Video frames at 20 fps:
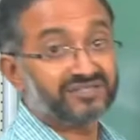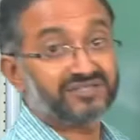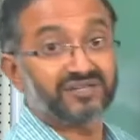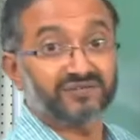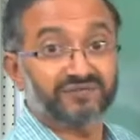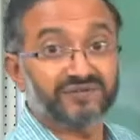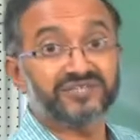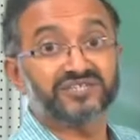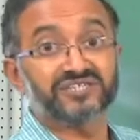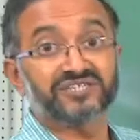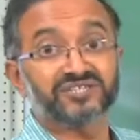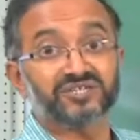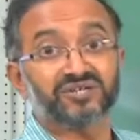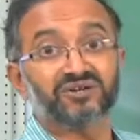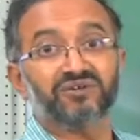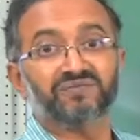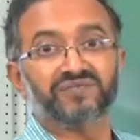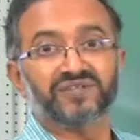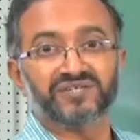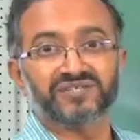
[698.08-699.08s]
surface tension
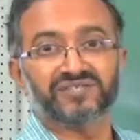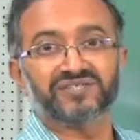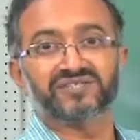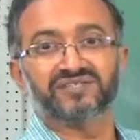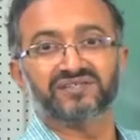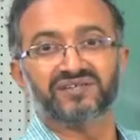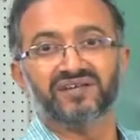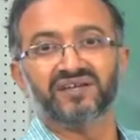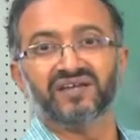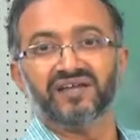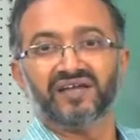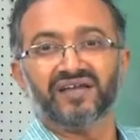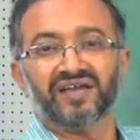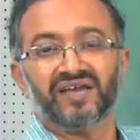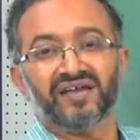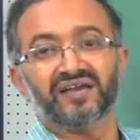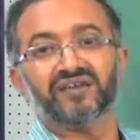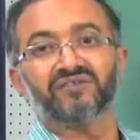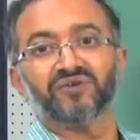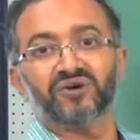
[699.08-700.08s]
of this air